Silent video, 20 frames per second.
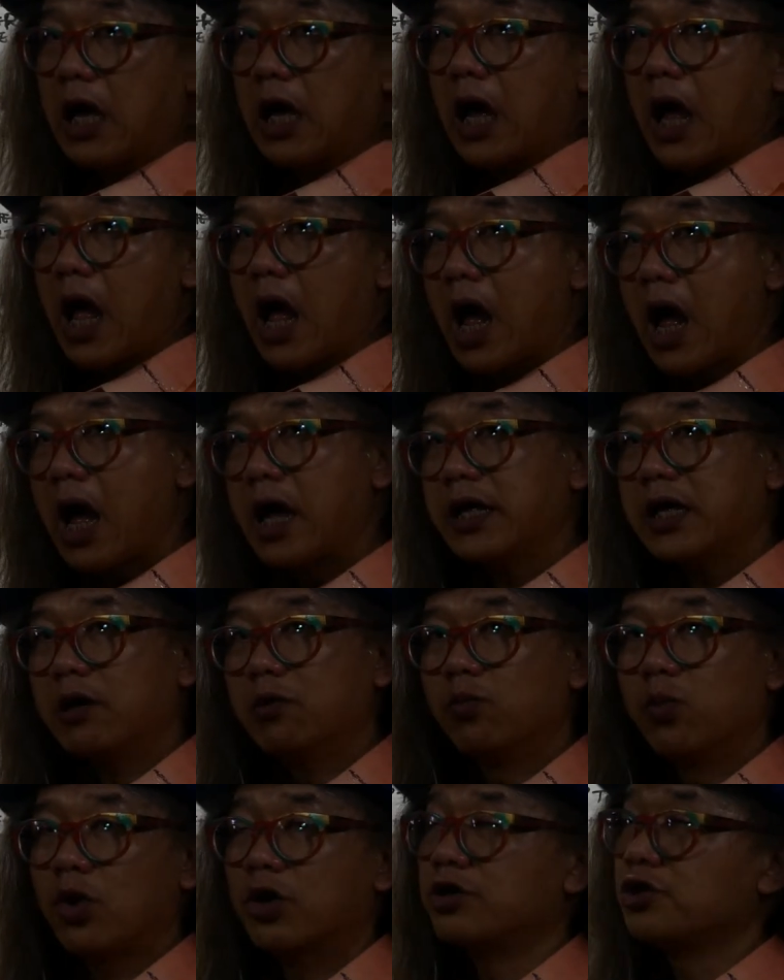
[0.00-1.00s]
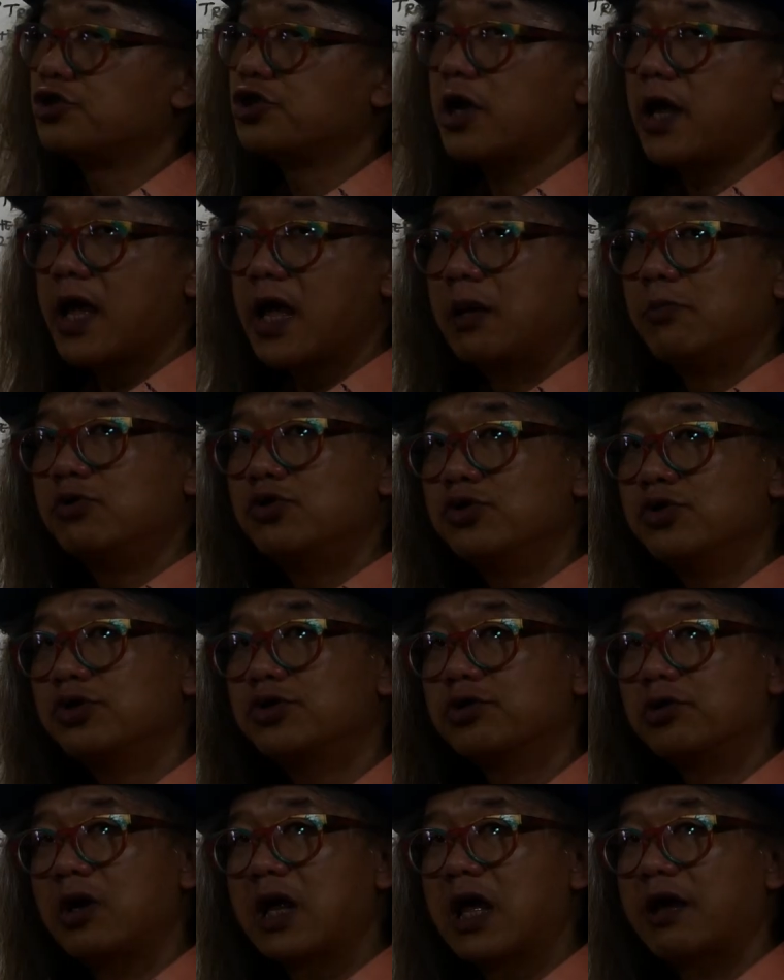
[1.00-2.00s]
higher wattage amp
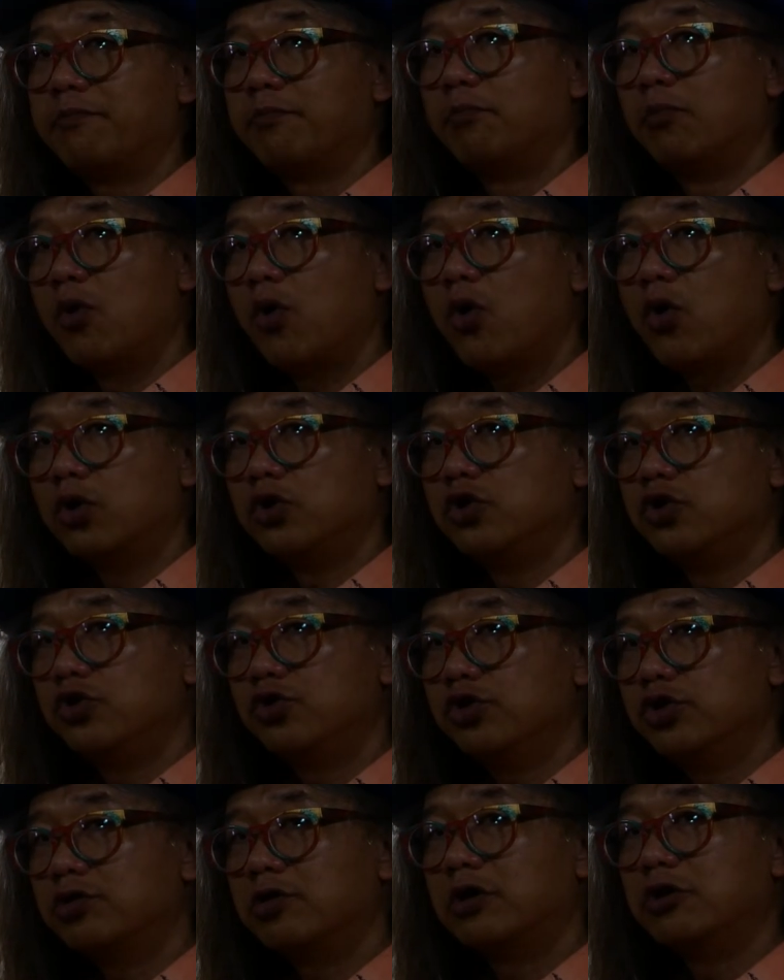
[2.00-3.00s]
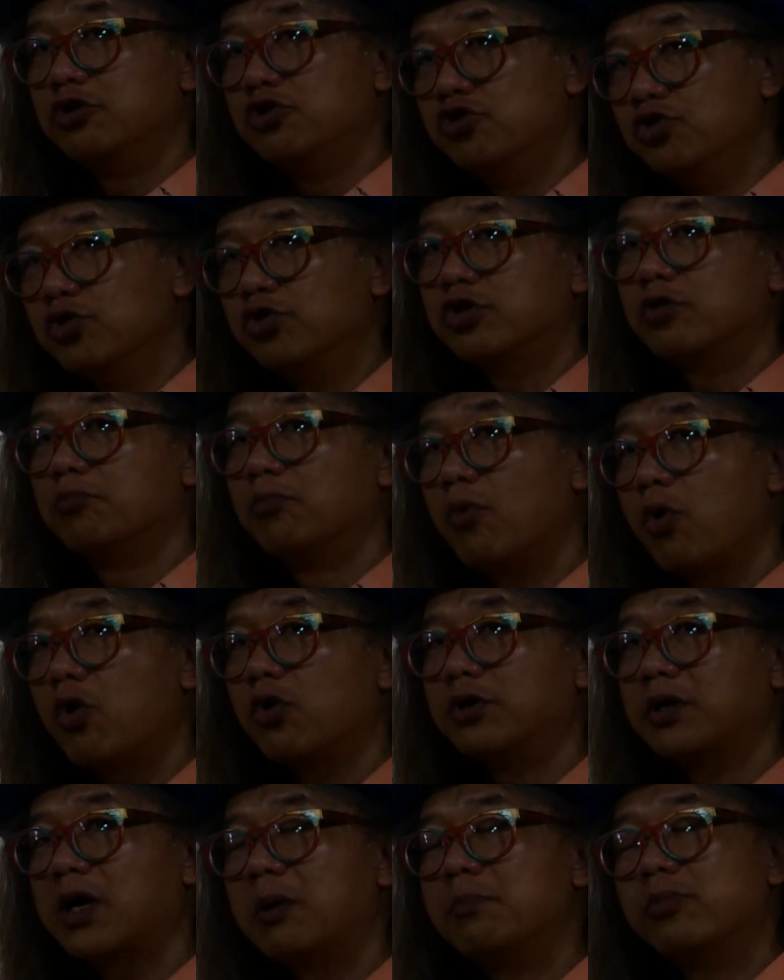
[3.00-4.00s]
usually have more usually use
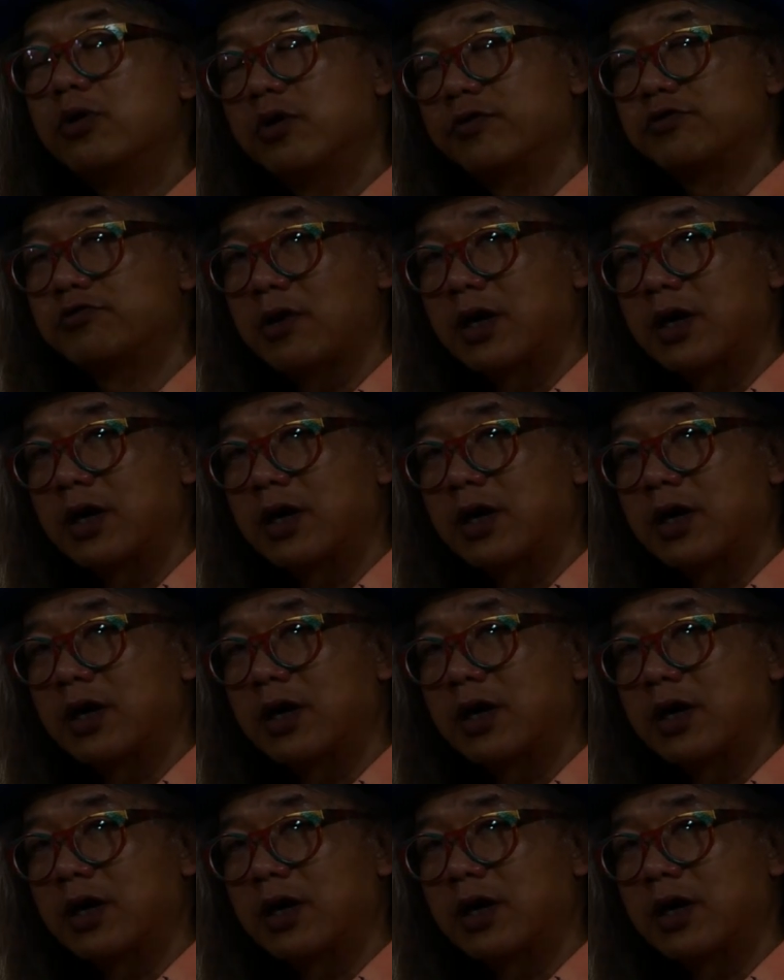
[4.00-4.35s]
more number of